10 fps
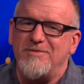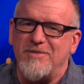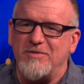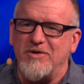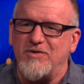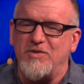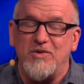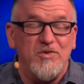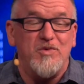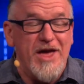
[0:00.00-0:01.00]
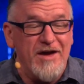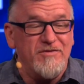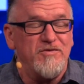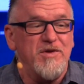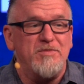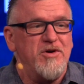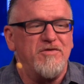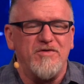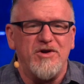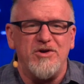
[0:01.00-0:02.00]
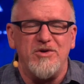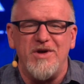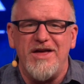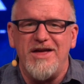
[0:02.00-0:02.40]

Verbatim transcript: members because we have a free book for you.